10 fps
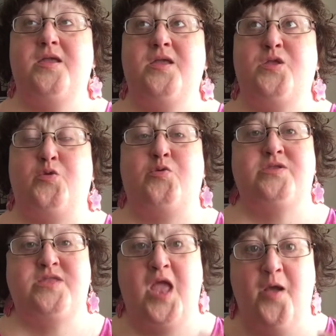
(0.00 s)
You
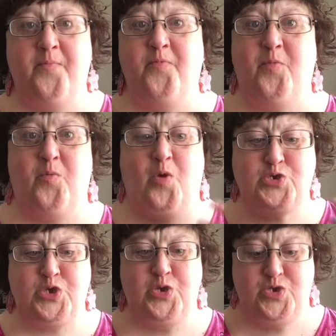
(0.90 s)
could tell when
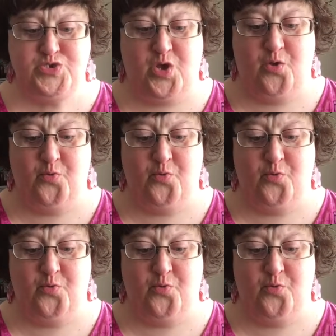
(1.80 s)
watching the show